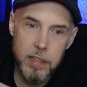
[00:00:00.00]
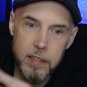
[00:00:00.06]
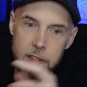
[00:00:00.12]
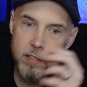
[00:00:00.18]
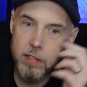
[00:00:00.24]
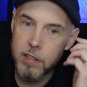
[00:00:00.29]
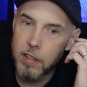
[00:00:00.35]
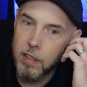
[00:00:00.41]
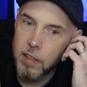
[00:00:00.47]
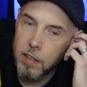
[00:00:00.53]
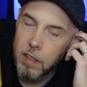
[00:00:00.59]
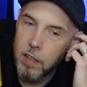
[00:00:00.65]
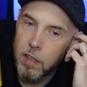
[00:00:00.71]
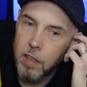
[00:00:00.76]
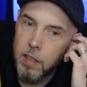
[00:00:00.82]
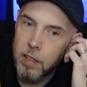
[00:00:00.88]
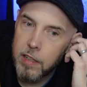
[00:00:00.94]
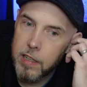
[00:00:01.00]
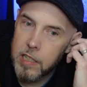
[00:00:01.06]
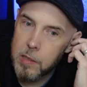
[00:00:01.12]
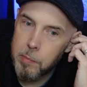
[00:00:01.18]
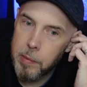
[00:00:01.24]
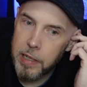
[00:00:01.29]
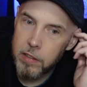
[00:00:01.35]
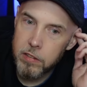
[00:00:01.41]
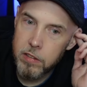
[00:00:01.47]
it is
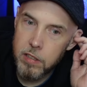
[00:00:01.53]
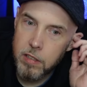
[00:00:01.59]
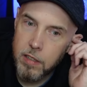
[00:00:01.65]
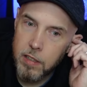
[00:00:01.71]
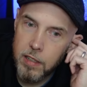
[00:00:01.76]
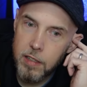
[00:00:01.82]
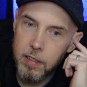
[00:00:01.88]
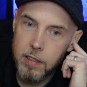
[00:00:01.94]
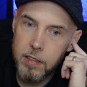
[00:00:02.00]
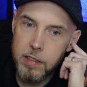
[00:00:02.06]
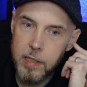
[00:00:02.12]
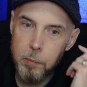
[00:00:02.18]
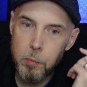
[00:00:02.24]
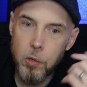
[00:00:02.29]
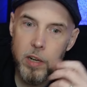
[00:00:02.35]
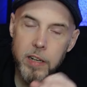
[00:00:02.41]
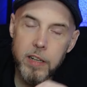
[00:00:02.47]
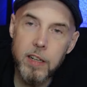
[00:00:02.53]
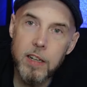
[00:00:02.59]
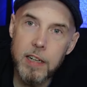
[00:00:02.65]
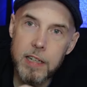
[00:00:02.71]
about Nabwana